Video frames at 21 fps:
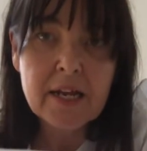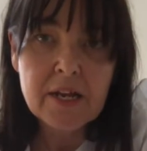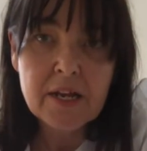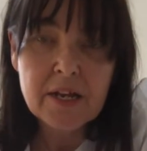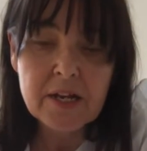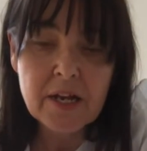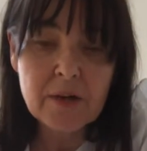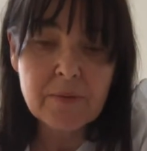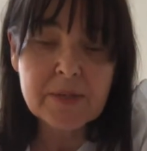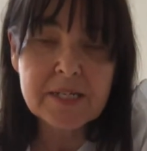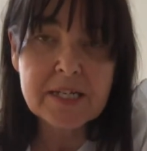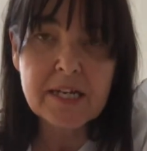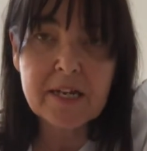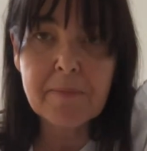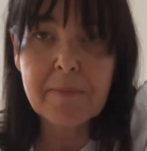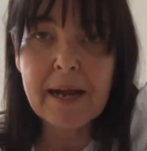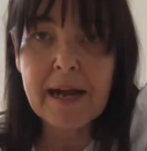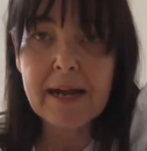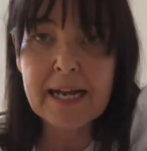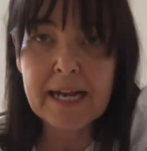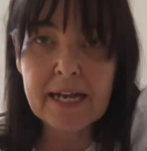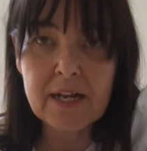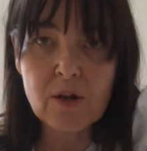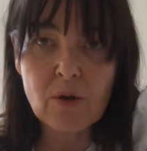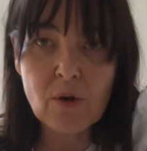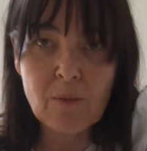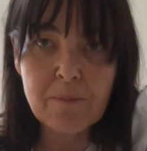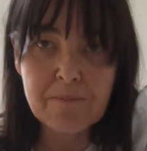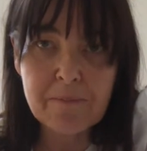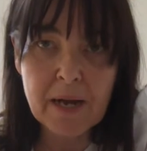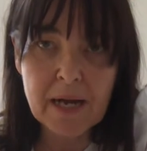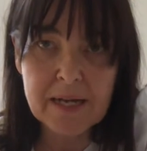you know, we did about
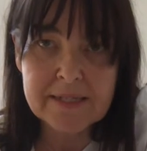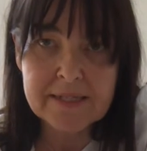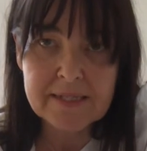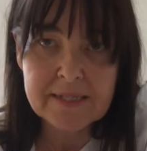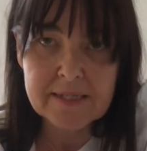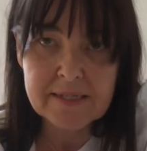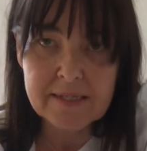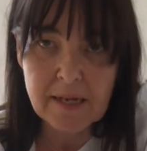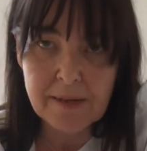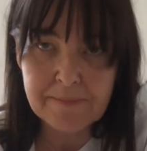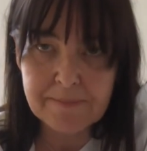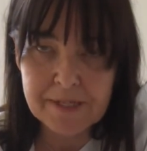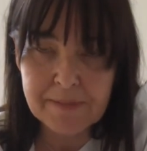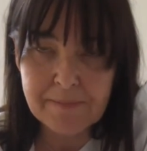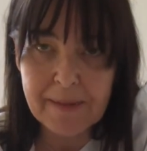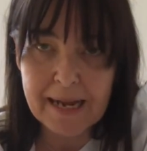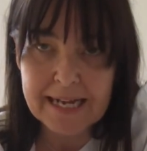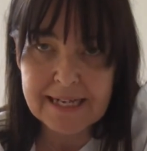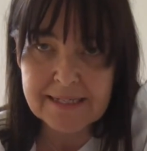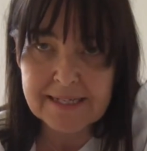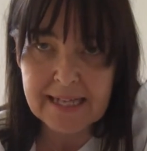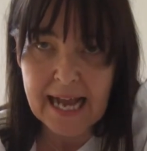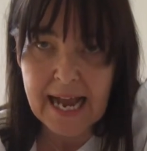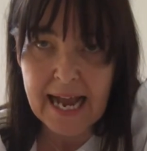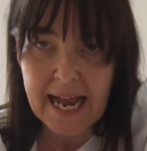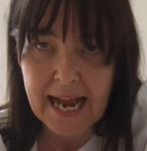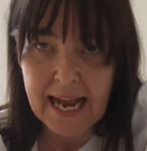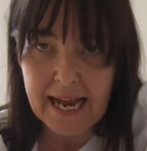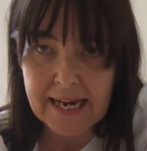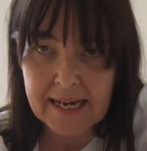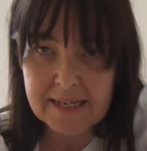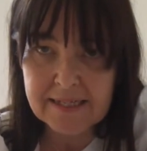Elon Musk's
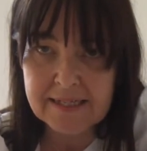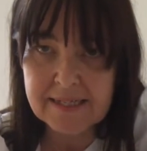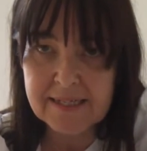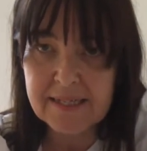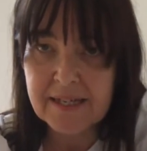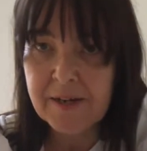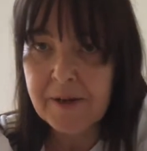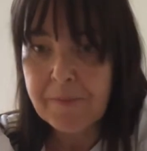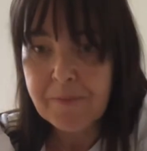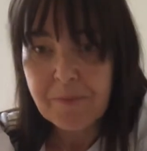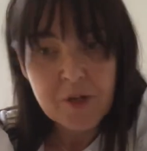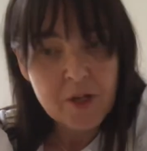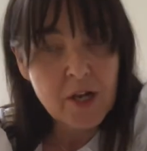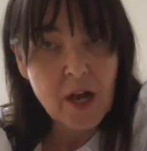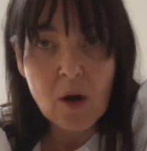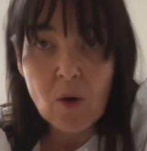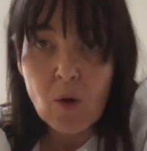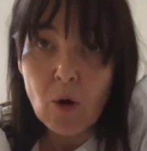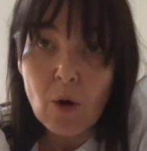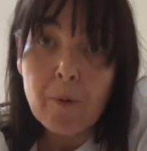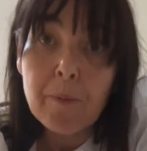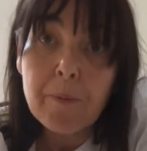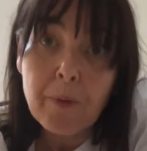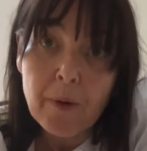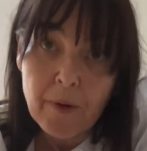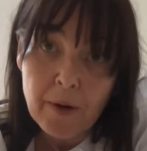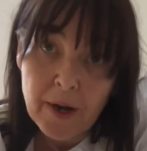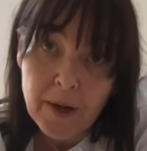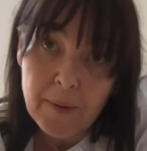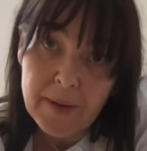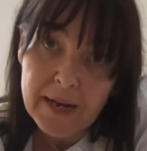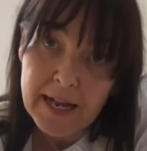SpaceX, you know, or
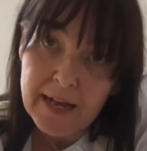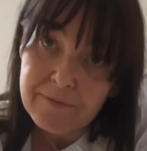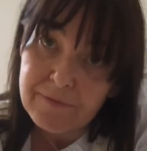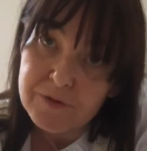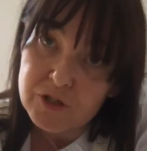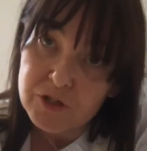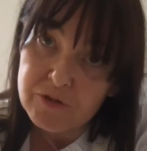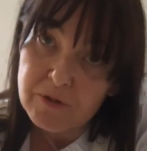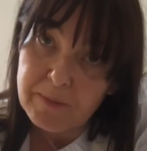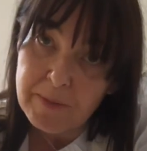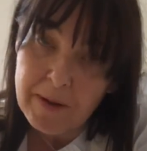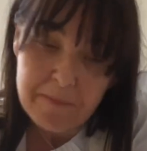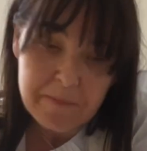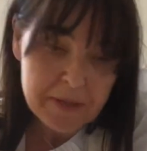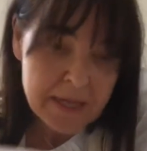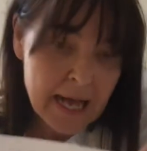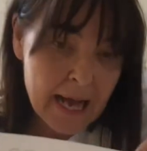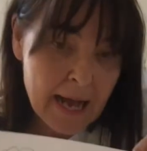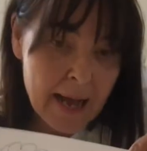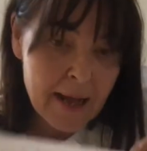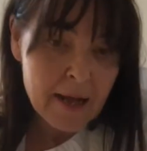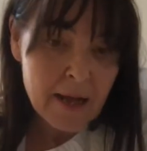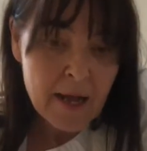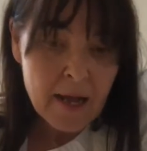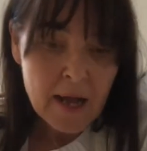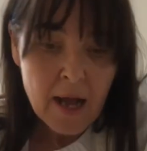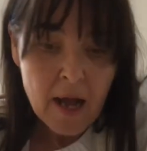Apollo 11, do you remember that?